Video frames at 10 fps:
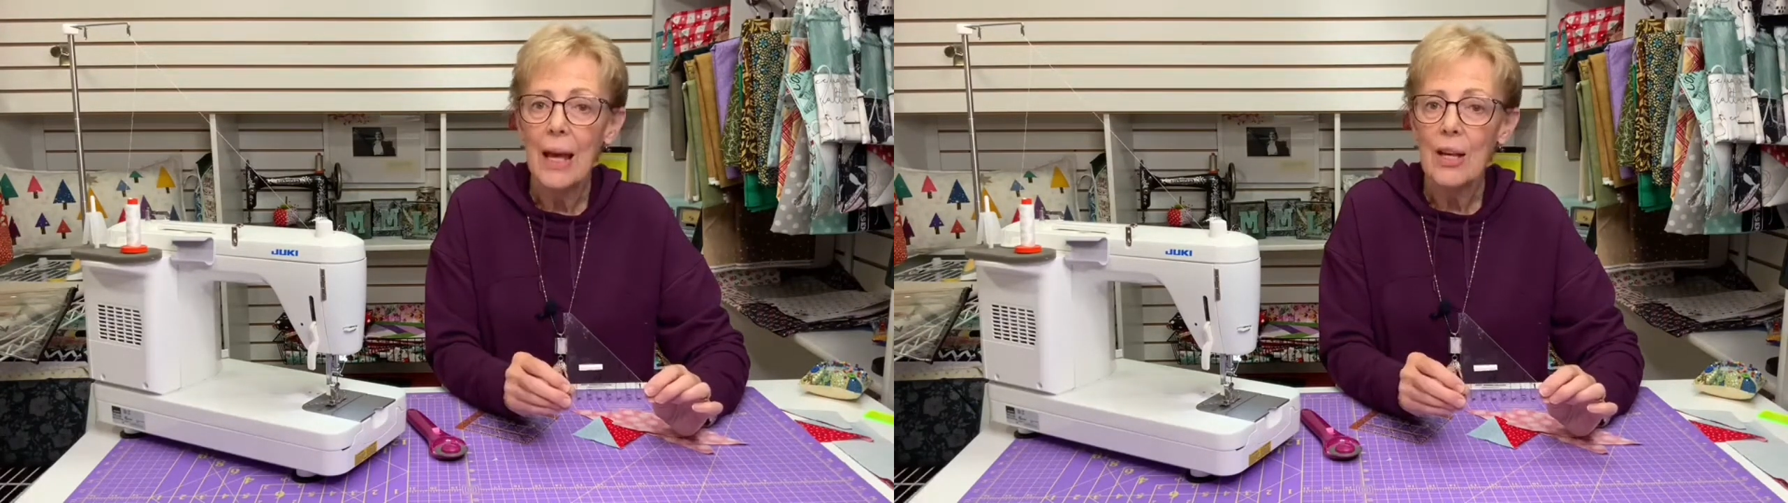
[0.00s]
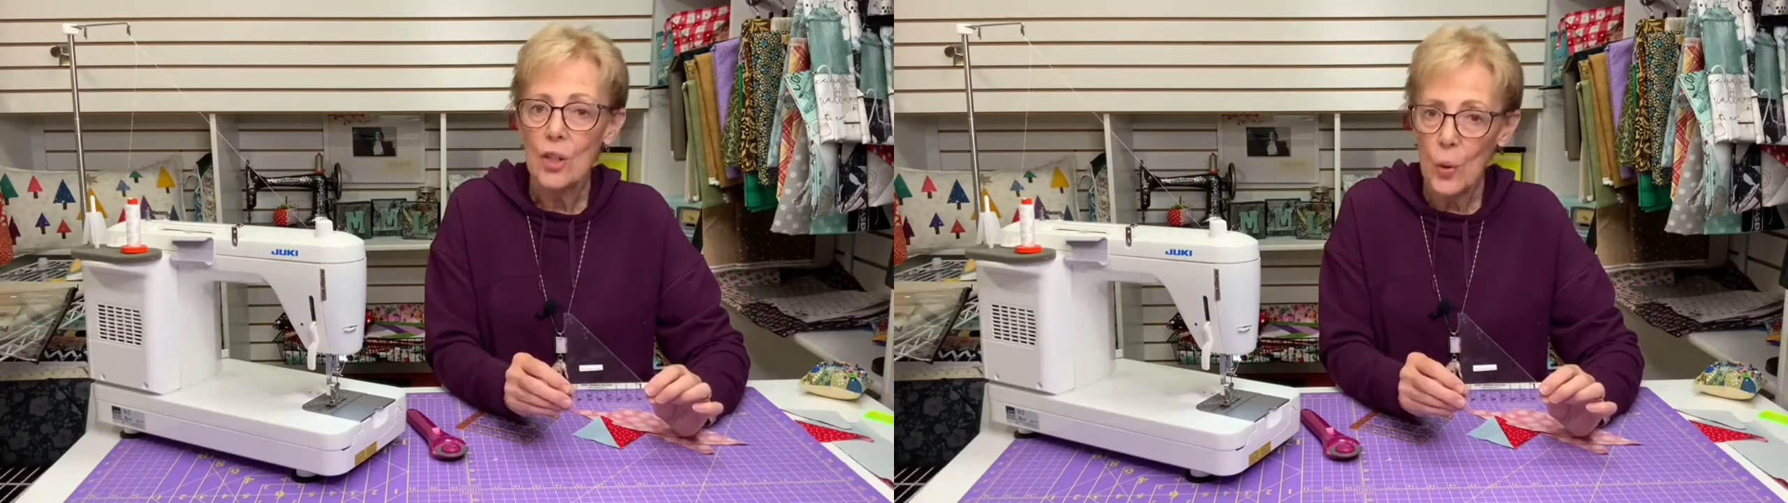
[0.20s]

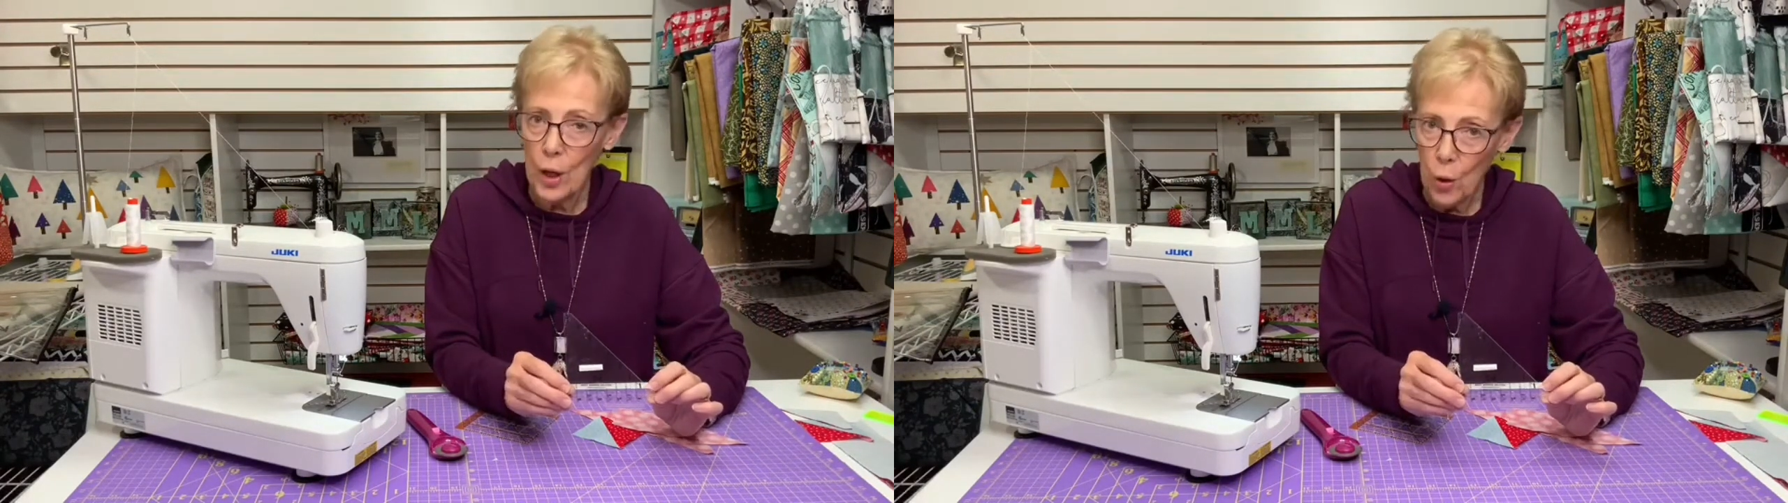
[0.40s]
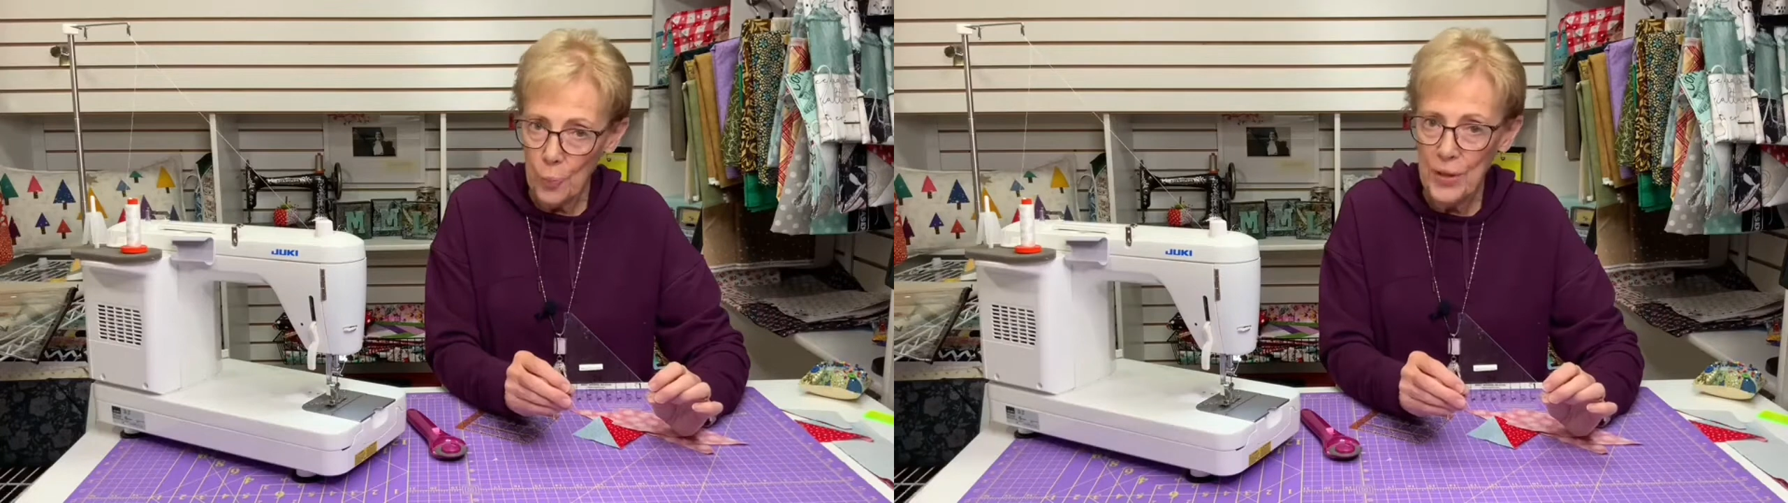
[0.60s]
So I
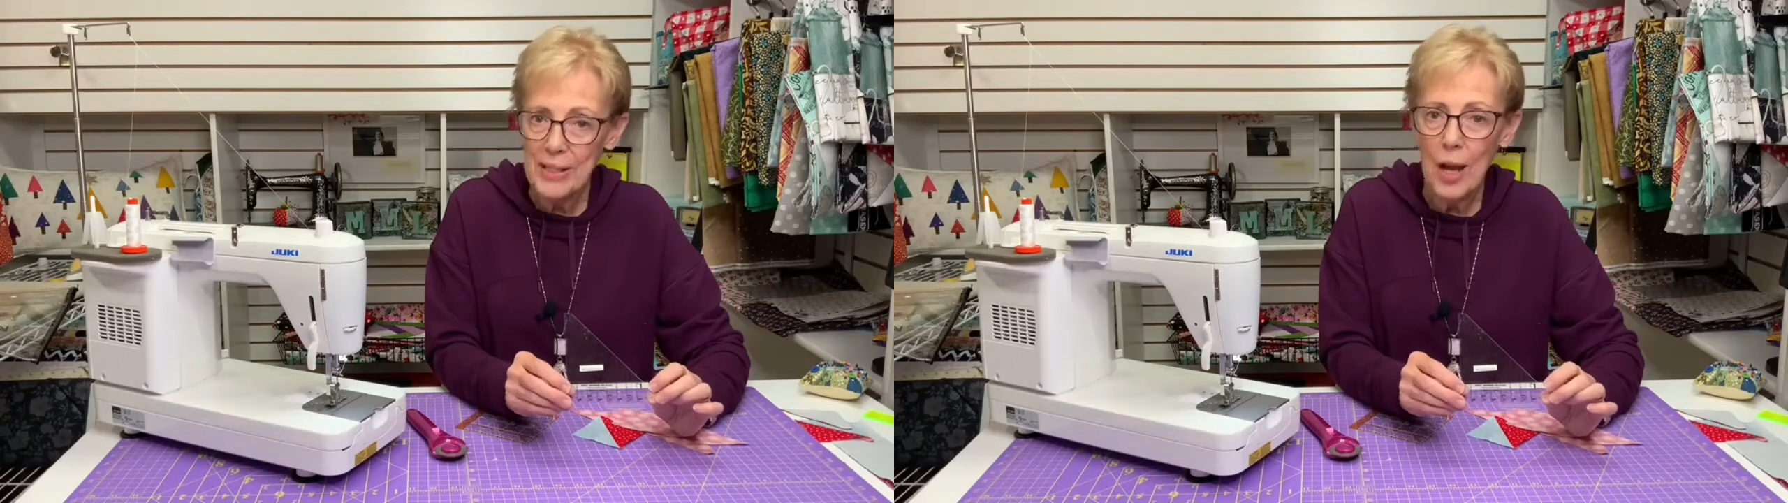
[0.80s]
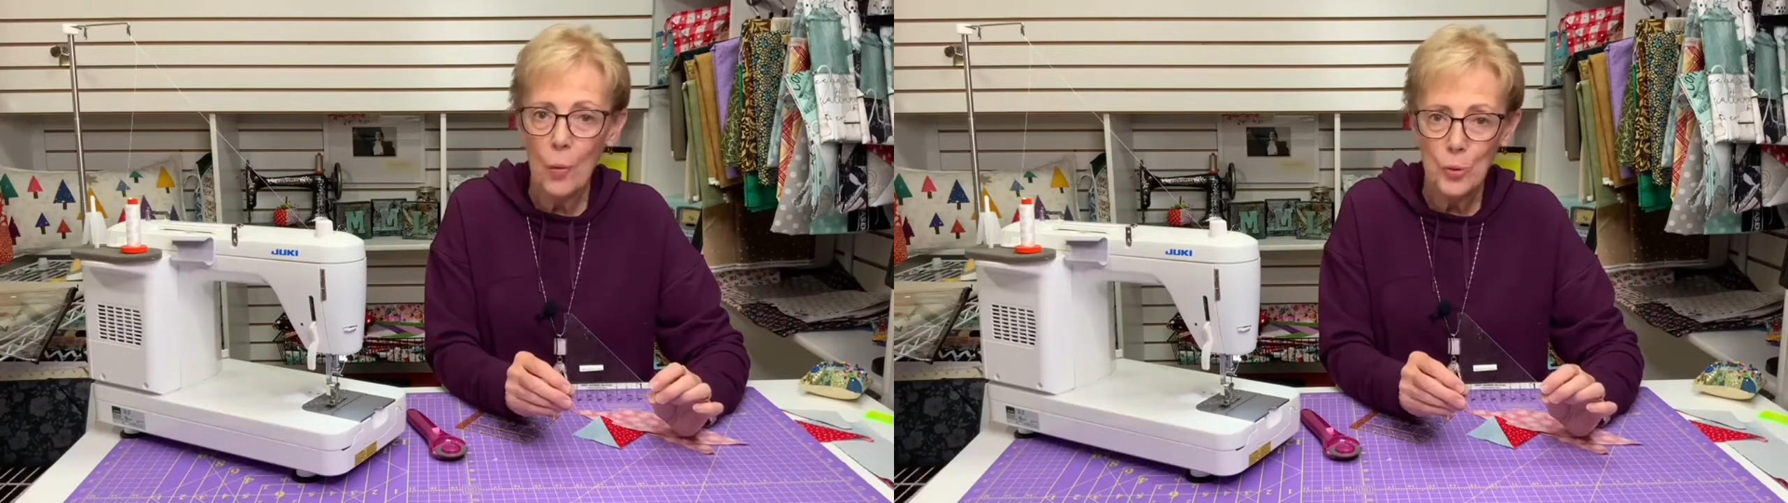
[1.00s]
hope this
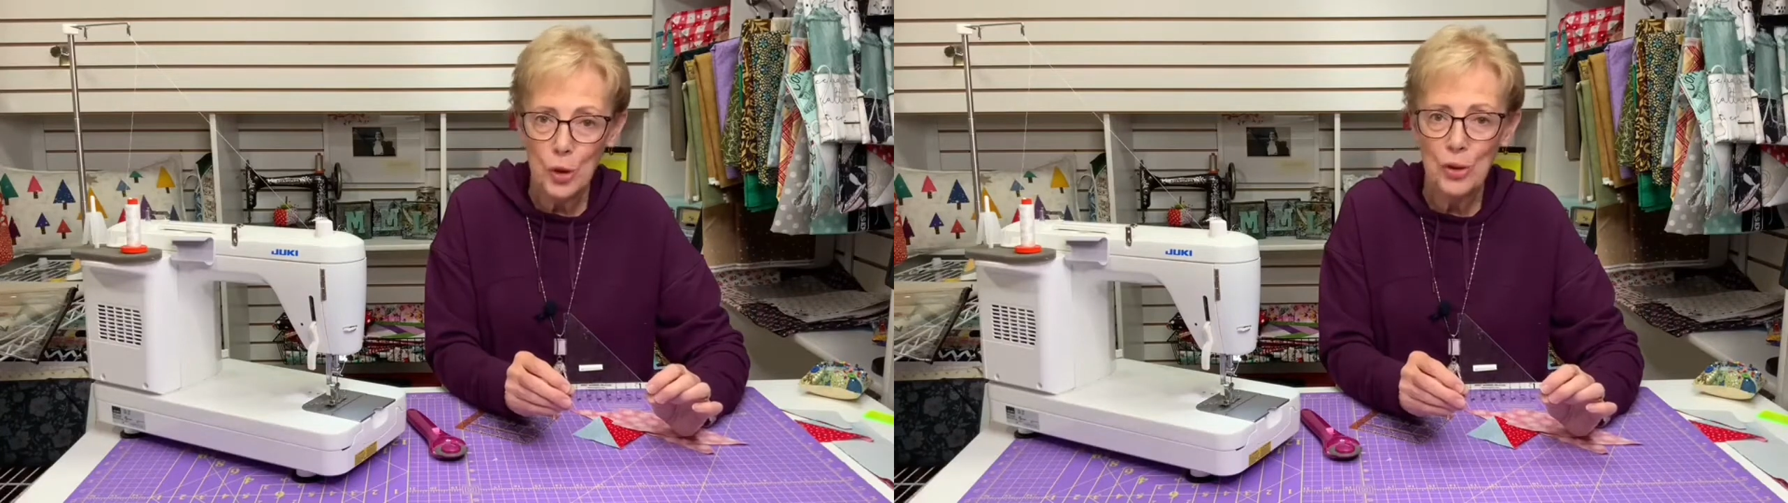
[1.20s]
helped you